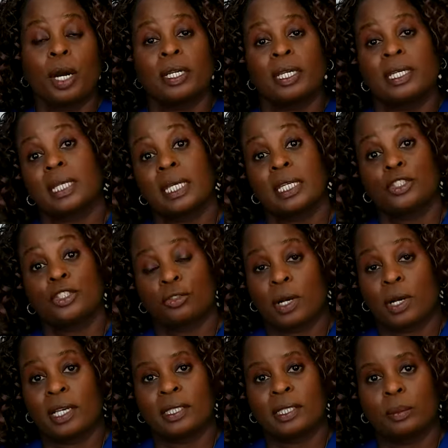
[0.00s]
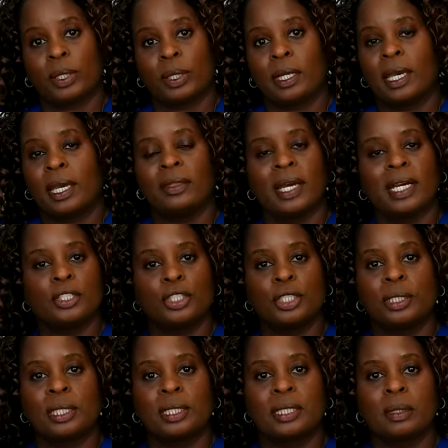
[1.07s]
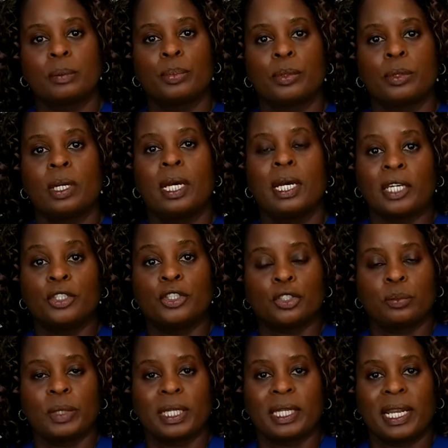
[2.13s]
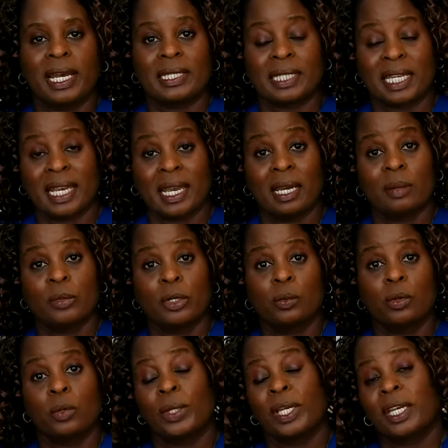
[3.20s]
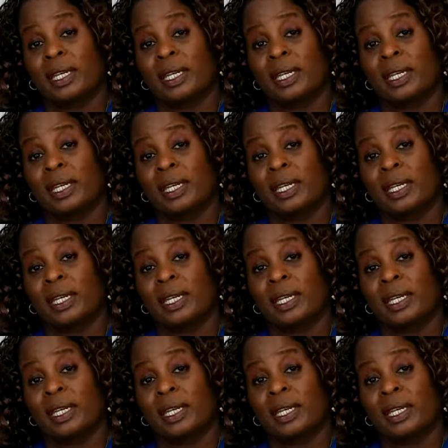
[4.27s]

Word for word: part is hysteroscopy, and that's just a simple instrument that has a camera where we